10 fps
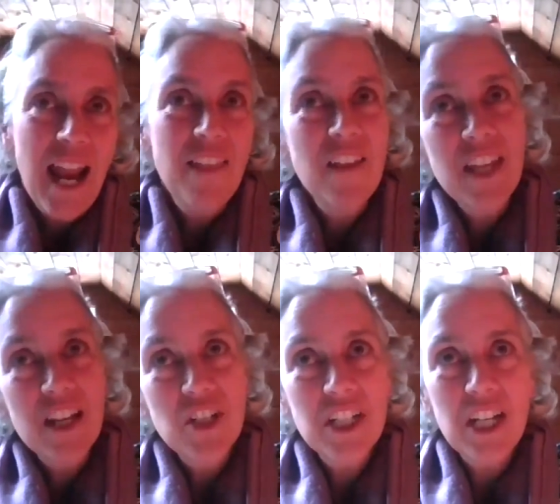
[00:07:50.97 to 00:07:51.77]
And then the
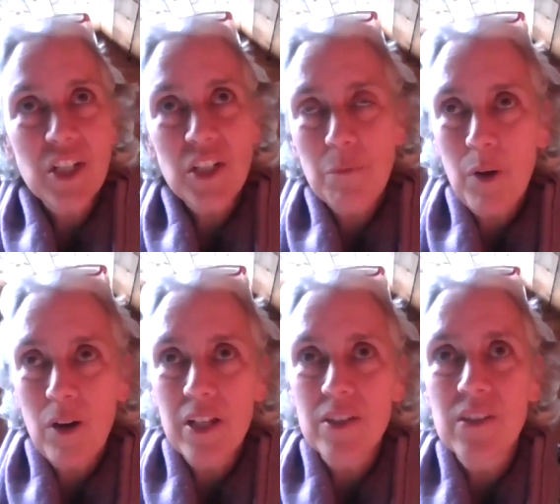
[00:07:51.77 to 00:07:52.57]
education
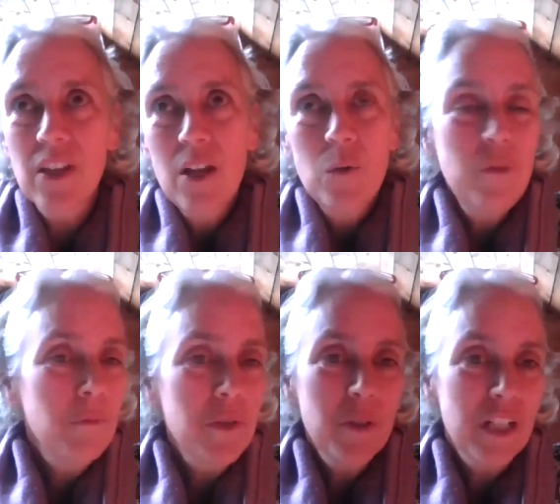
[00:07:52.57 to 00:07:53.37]
part is we've
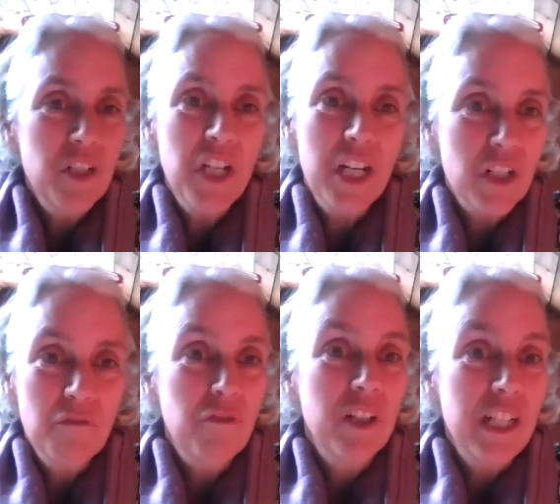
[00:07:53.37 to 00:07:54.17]
been doing
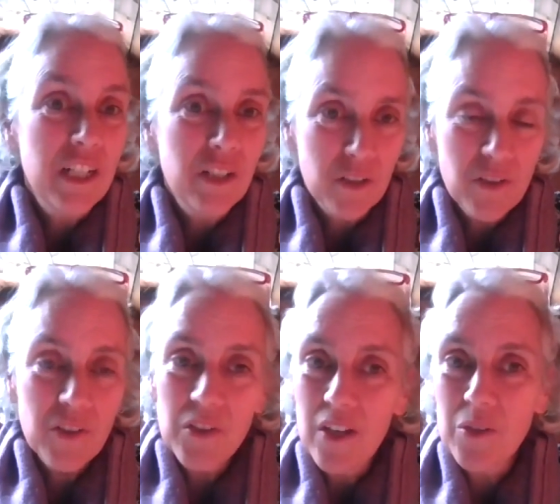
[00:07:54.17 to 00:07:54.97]
education for
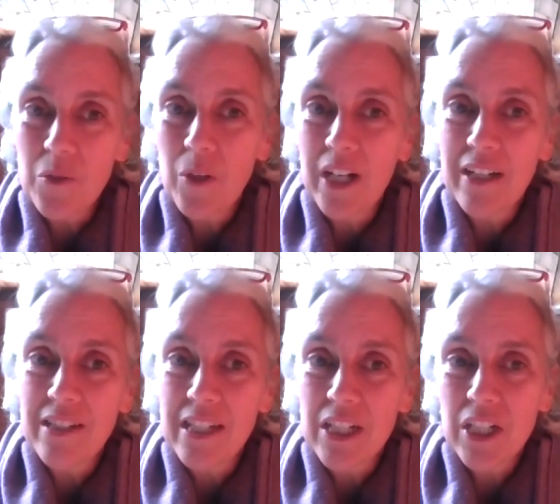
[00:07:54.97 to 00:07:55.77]
years as an
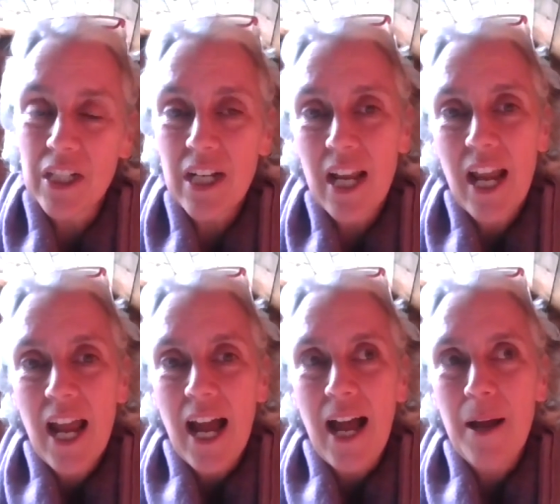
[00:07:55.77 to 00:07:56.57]
organization.
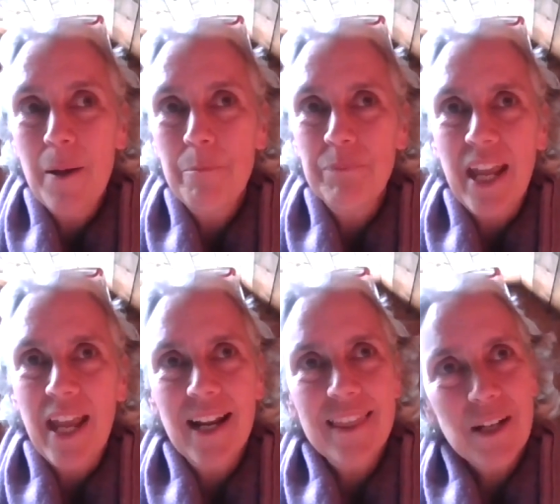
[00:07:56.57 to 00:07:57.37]
Um,
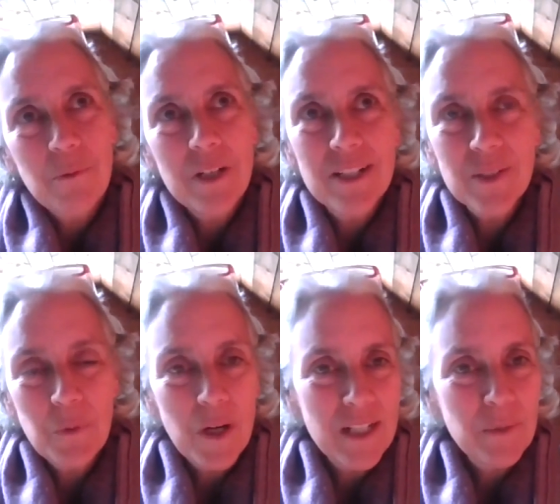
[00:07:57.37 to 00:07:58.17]
and I think we just
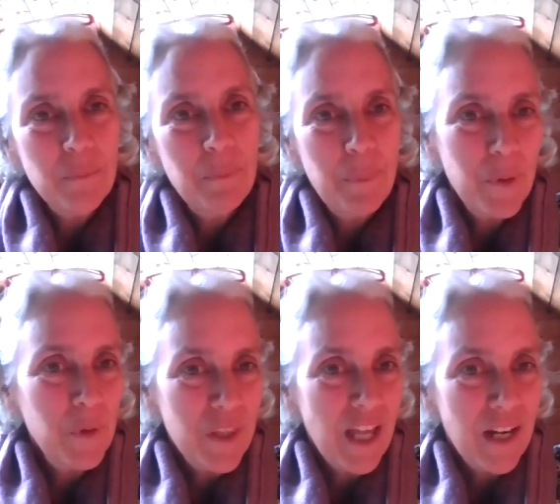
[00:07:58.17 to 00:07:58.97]
wanted to
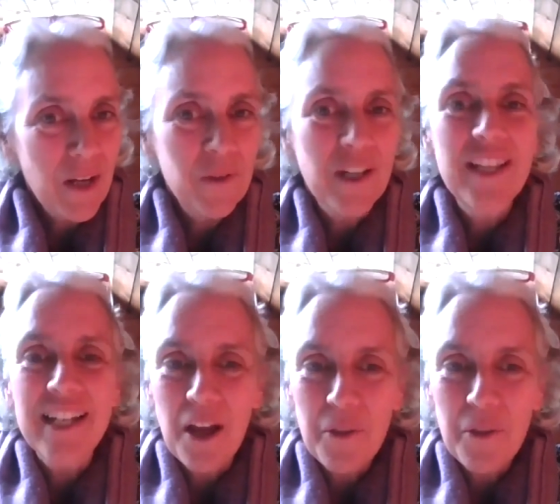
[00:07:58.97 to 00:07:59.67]
pull that out. I think